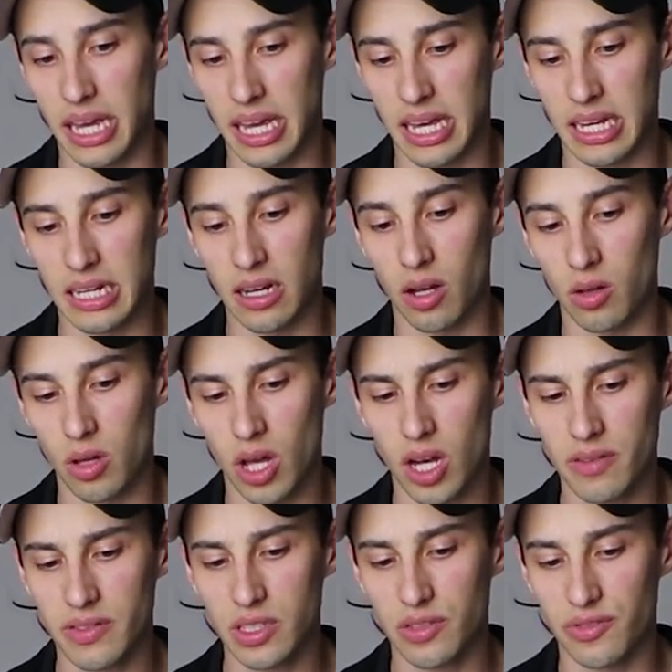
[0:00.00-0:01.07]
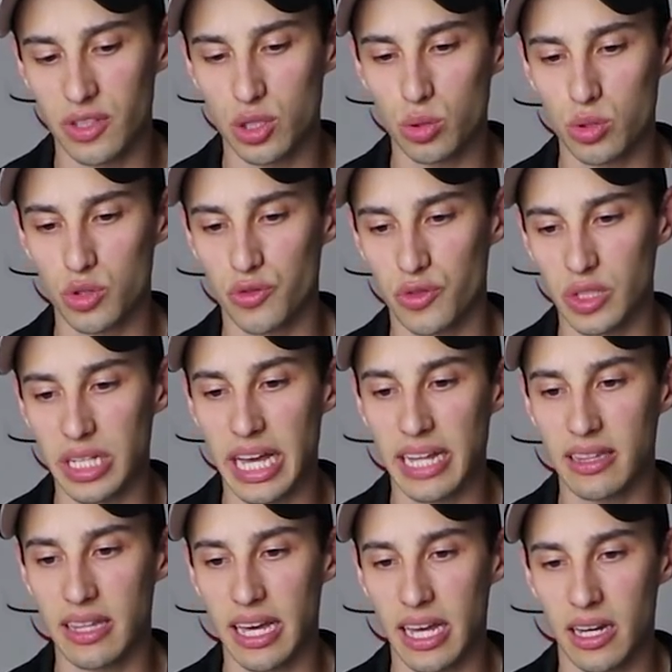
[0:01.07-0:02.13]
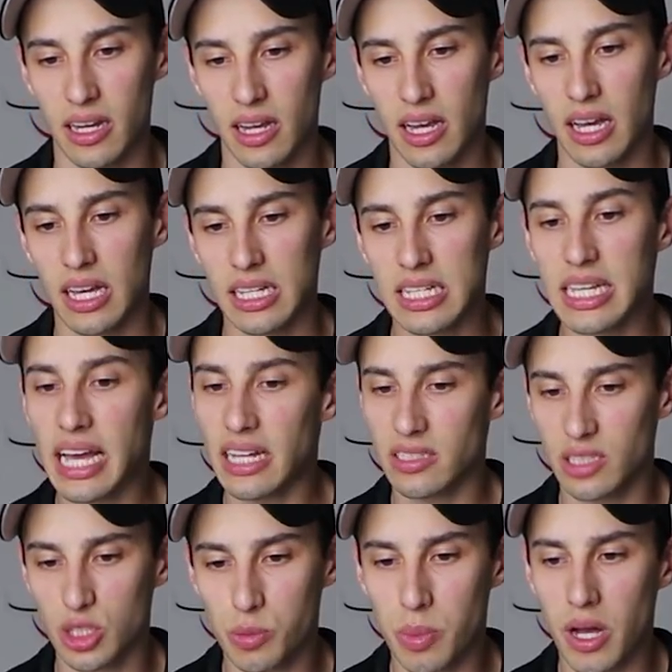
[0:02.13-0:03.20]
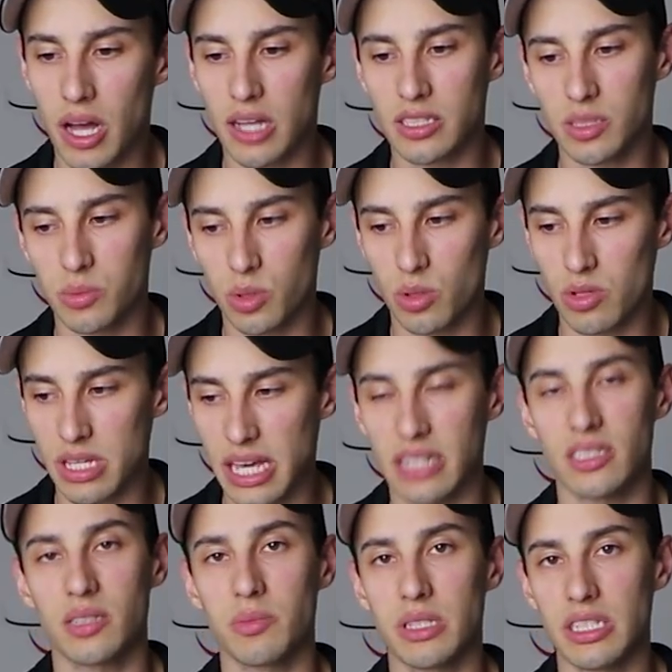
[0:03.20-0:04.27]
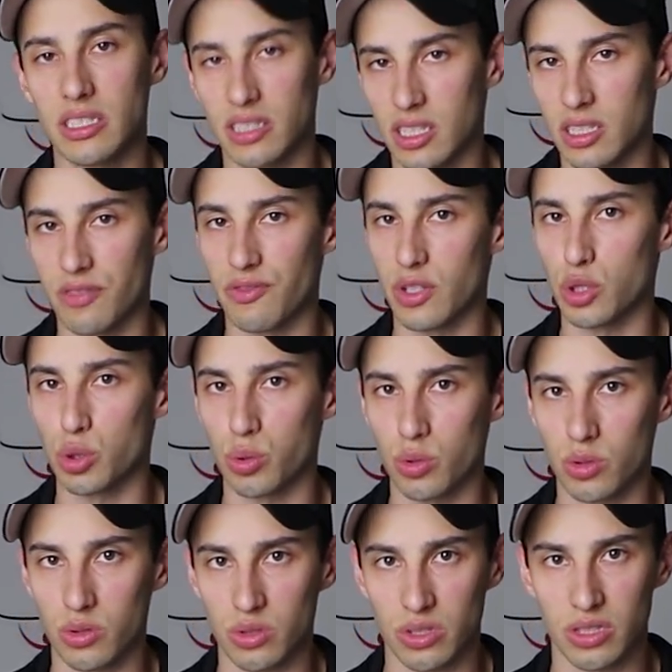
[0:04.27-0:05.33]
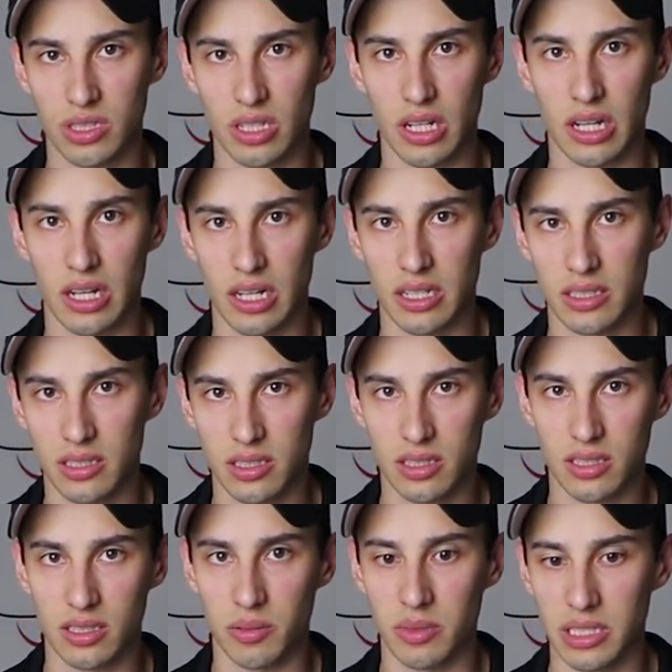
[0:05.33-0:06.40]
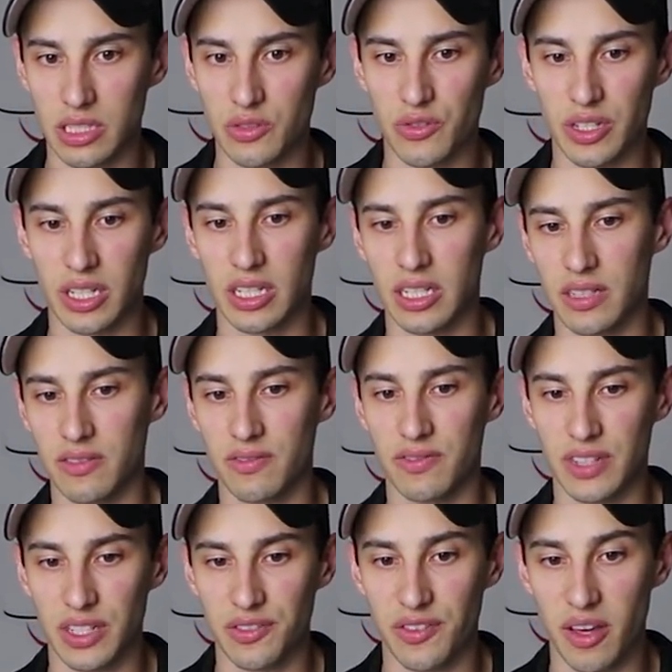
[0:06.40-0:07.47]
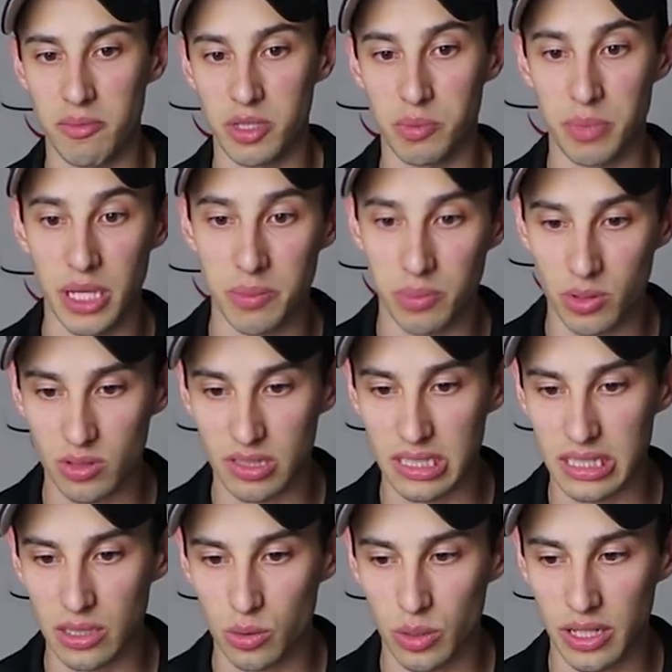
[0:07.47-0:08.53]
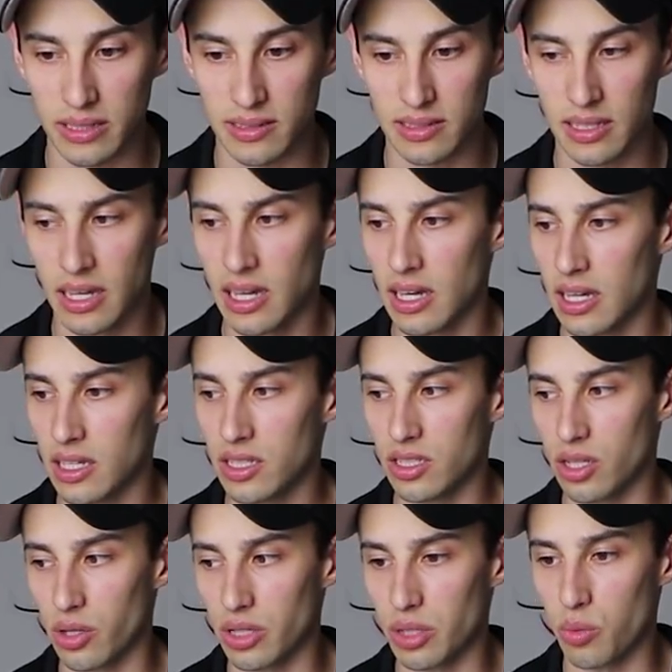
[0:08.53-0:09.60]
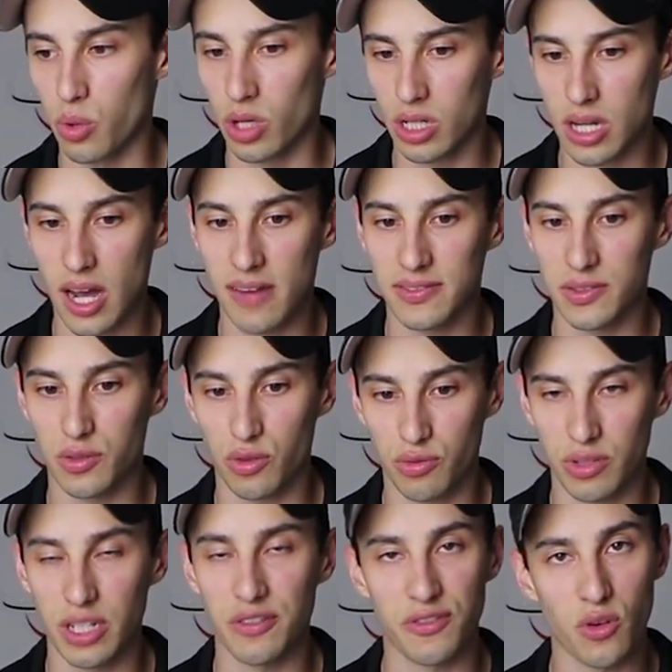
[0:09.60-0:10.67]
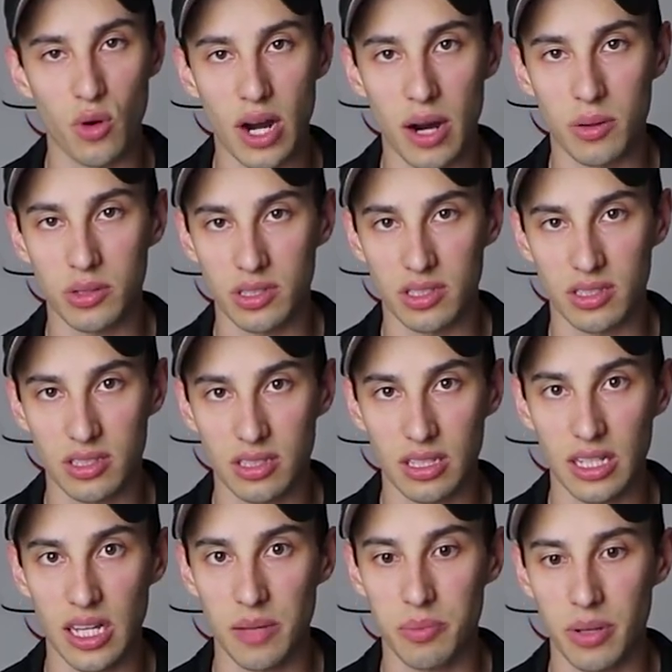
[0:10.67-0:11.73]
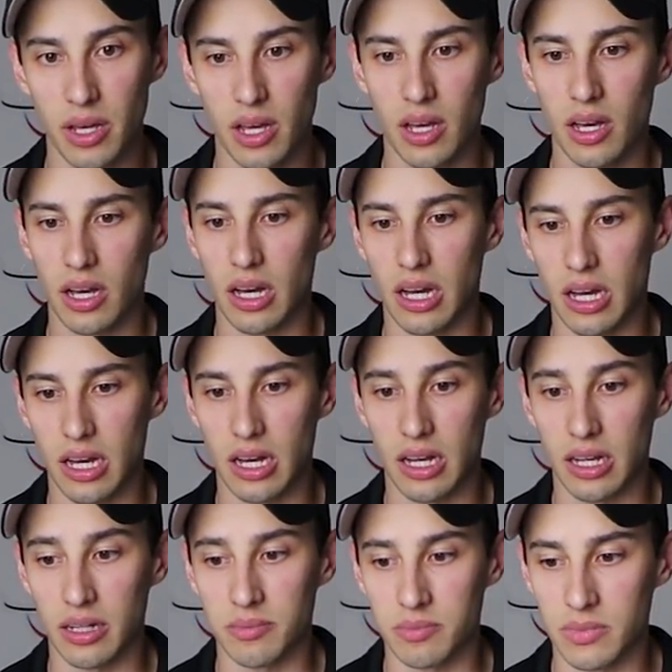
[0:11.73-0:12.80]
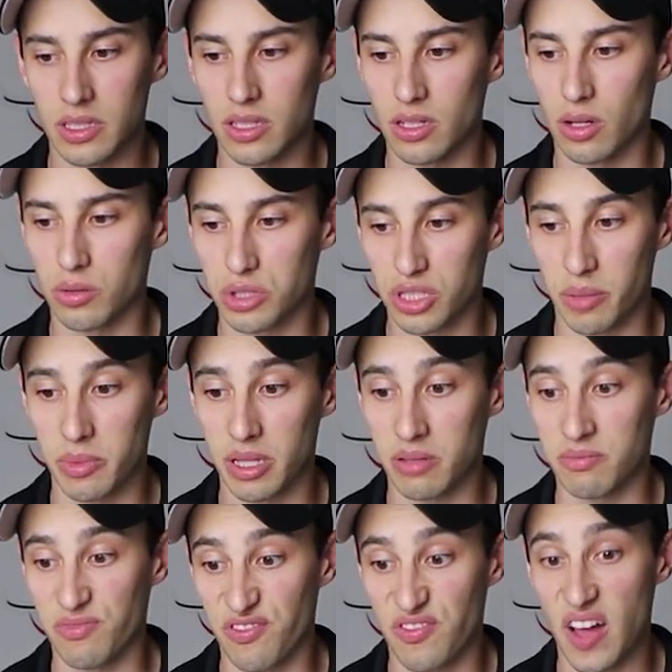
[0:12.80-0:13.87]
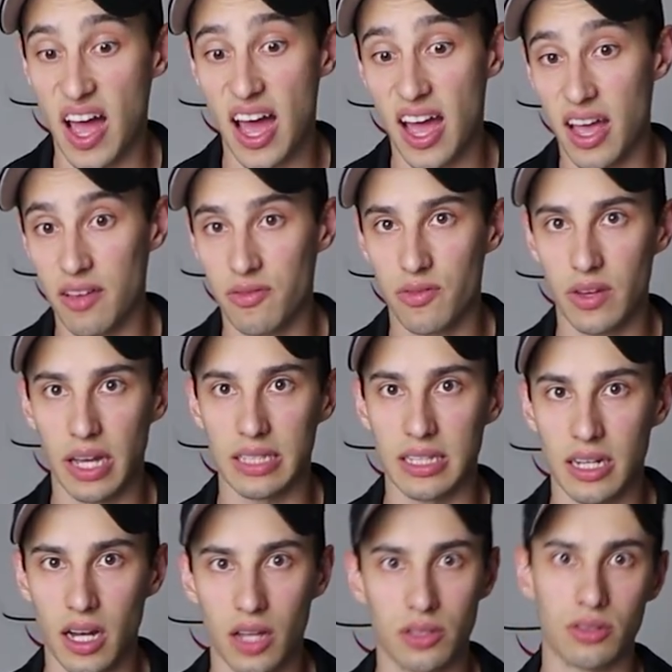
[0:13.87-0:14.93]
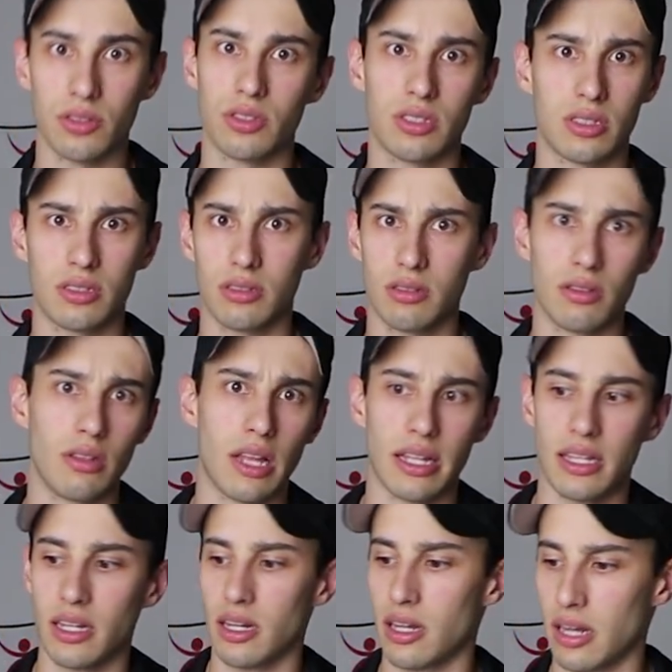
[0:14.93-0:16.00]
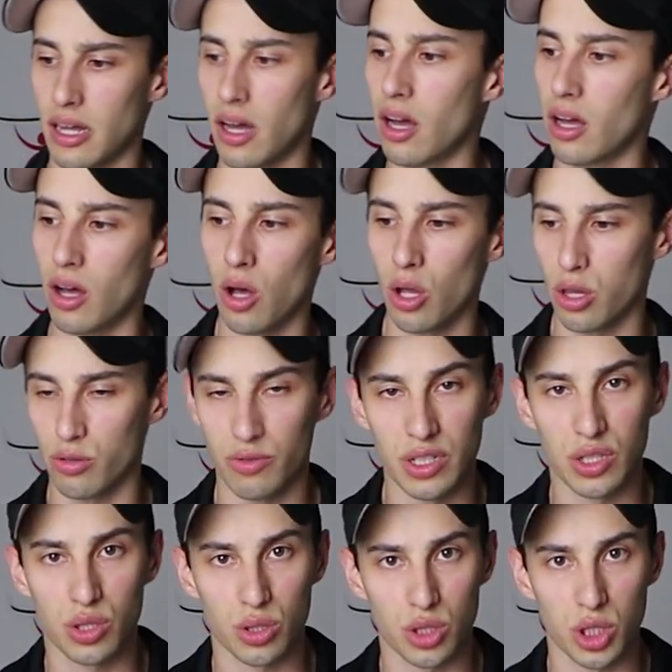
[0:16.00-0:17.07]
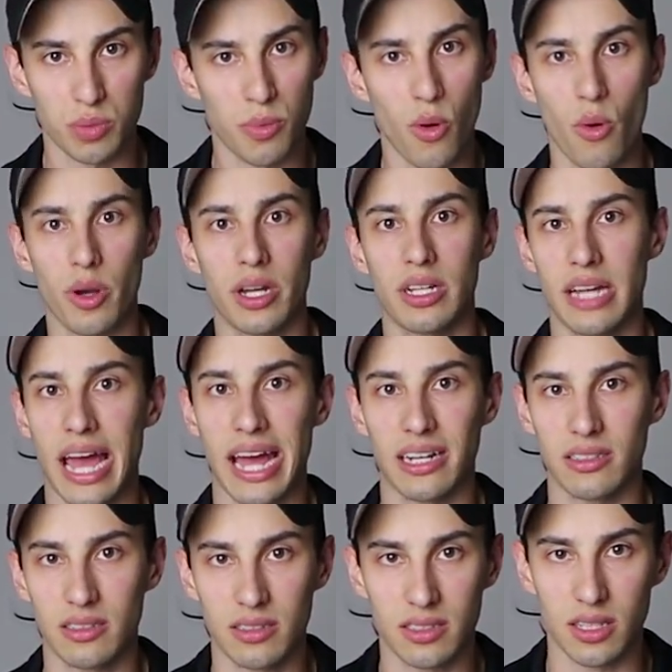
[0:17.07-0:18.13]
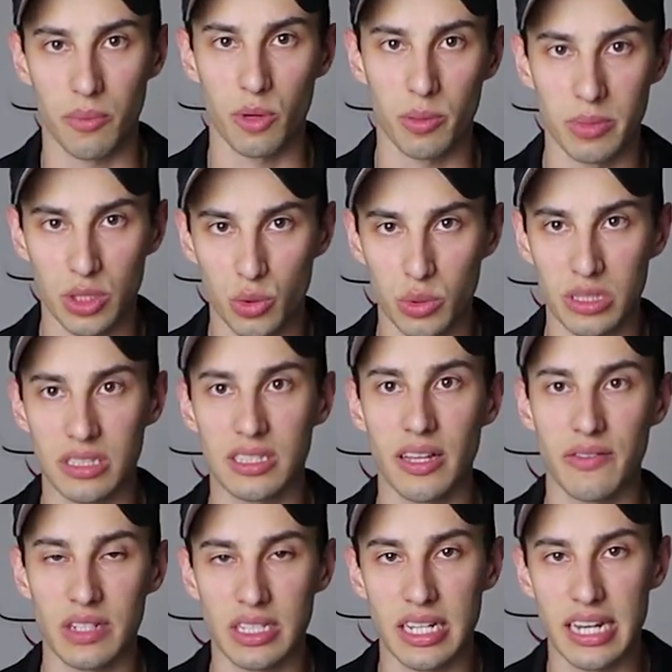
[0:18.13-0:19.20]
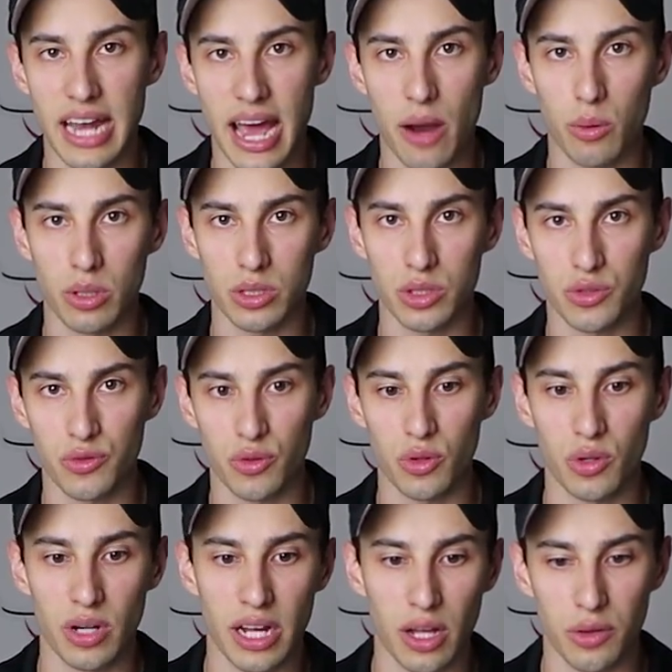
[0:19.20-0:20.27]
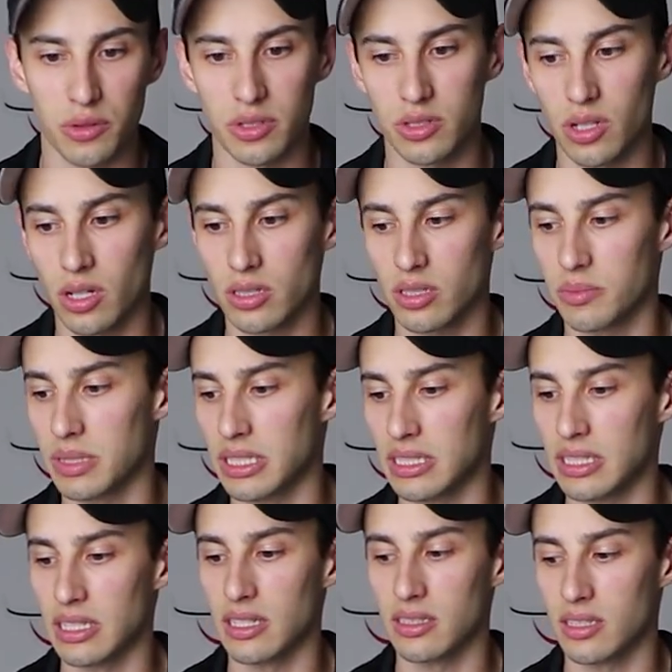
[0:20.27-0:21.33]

And a lot of individuals forget that, yes, it's possible. Yes, some of these individuals, some of these very, very famous people deal with, they work off of 3 to 4 hours of sleep, some of them 5, and then others, and then all the research is pointing at somewhere between 7 and 8 hours for a healthy adult to be